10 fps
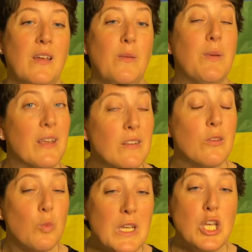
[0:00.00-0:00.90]
Because
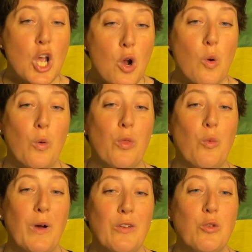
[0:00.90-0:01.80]
as we know, the
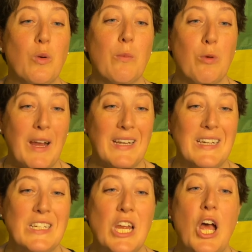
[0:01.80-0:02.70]
ones who are
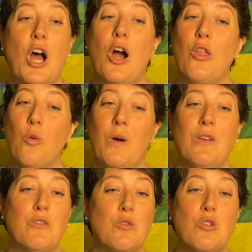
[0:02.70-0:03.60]
pregnant are the
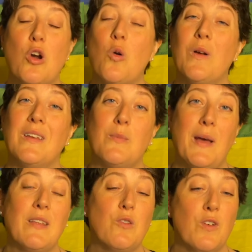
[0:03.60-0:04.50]
ones who know what is
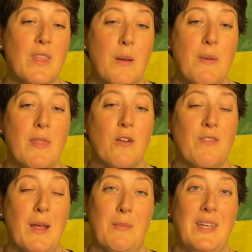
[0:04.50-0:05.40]
best for them and their
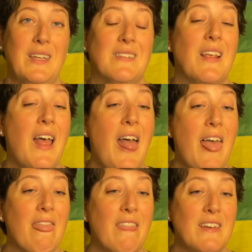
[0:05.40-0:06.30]
families.
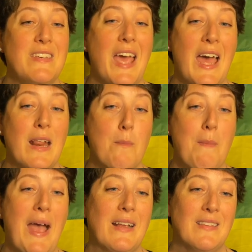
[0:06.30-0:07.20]
The data
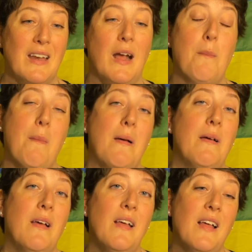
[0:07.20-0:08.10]
backs it up.
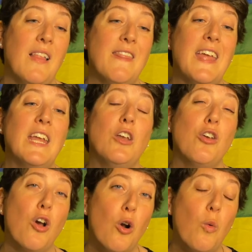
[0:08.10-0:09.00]
They
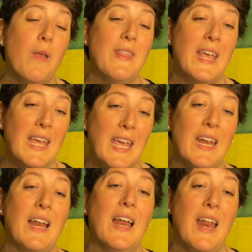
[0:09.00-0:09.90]
know when they
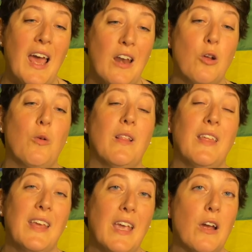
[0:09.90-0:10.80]
cannot
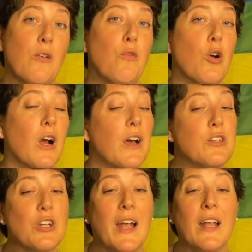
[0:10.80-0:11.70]
adequately care for a
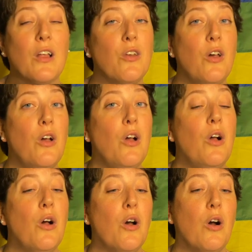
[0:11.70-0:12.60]
child
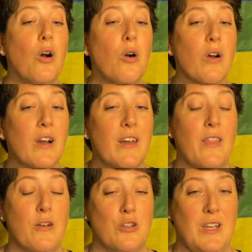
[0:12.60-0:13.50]
or
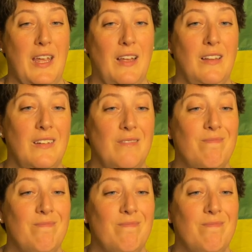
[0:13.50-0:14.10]
another child.